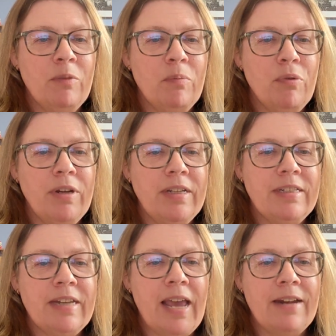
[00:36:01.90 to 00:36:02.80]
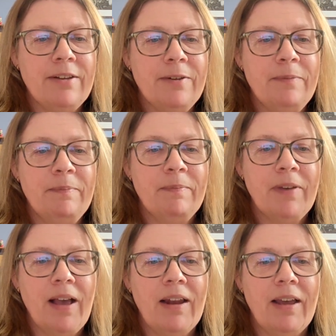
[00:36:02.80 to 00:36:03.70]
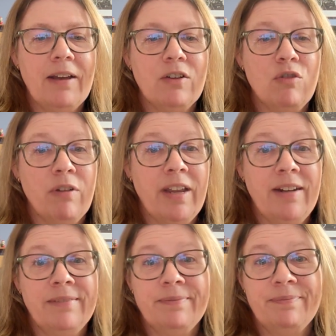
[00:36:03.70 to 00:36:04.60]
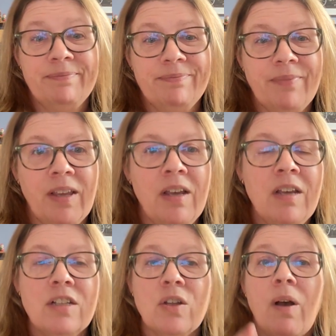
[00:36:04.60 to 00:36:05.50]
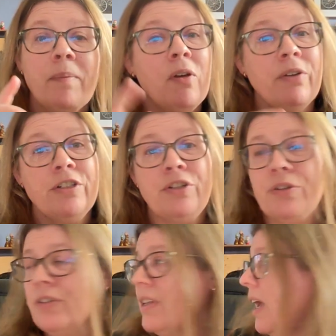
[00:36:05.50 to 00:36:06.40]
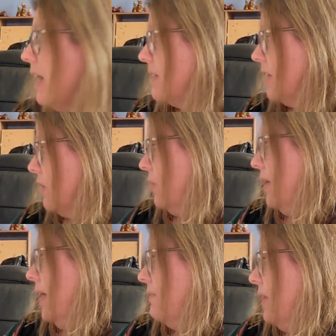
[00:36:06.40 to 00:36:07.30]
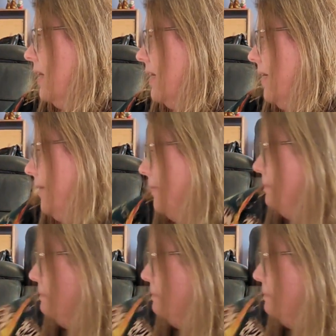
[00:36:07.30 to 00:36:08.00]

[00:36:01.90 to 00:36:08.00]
pretty standard colour, green. So I'm going to use Art Deco Cafe again.